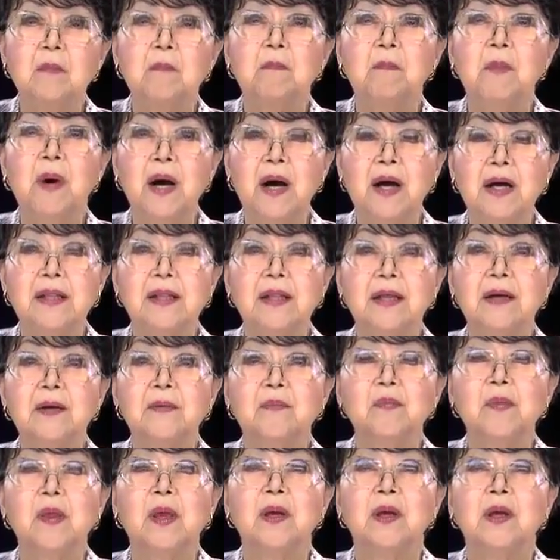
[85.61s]
but
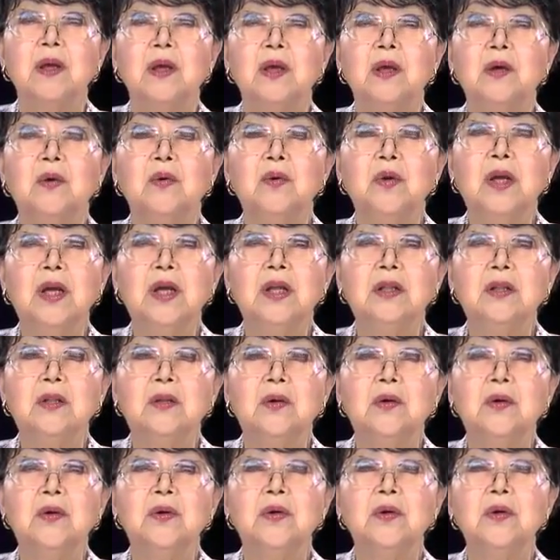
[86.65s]
you need
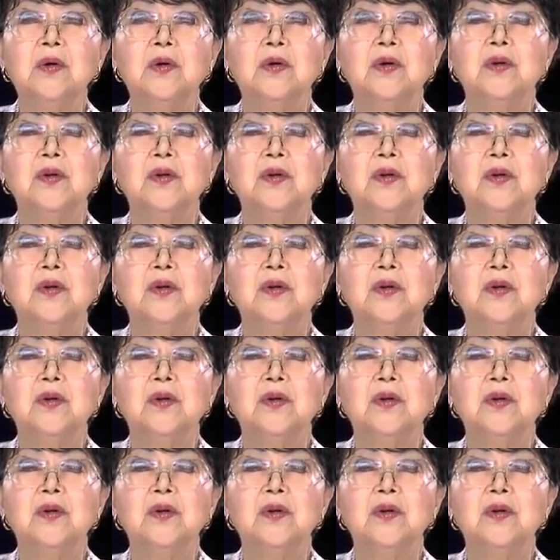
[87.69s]
to